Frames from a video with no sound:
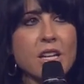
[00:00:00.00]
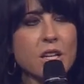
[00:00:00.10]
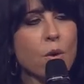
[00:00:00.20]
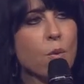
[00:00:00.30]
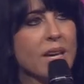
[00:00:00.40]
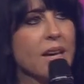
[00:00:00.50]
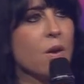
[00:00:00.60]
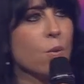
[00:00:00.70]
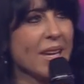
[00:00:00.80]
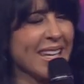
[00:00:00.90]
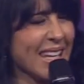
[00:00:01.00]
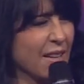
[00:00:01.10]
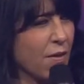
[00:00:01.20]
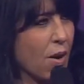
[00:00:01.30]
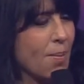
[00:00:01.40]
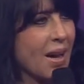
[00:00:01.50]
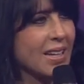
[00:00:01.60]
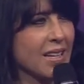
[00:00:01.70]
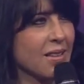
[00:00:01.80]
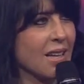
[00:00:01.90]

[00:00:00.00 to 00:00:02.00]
you know, we give our money.